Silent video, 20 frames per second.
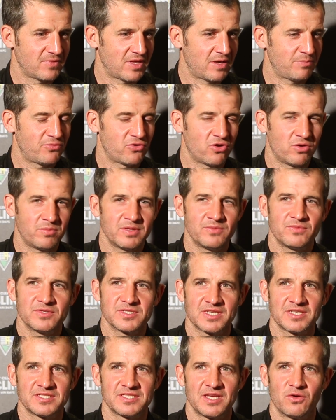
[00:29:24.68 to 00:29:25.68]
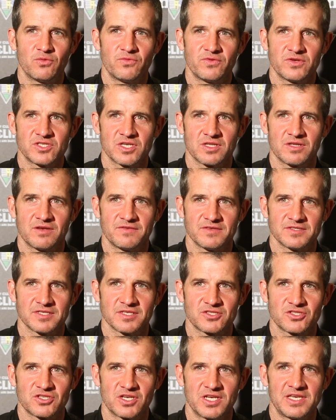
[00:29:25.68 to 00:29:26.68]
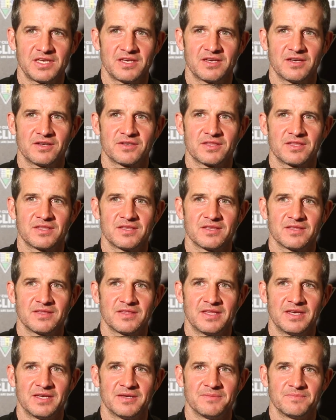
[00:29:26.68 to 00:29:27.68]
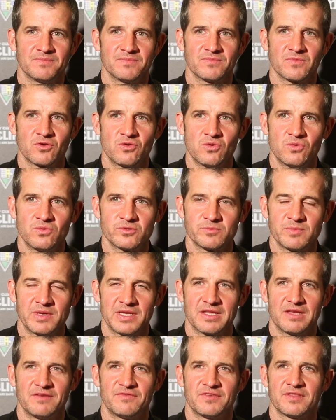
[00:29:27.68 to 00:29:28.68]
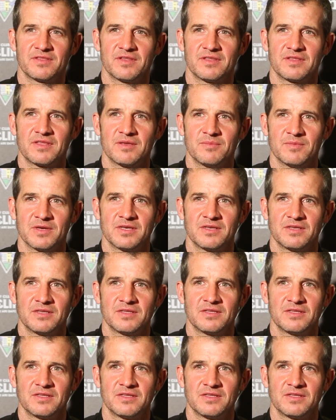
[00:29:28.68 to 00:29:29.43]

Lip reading: I probably wasn't selfish enough as a striker that goals meant everything to me.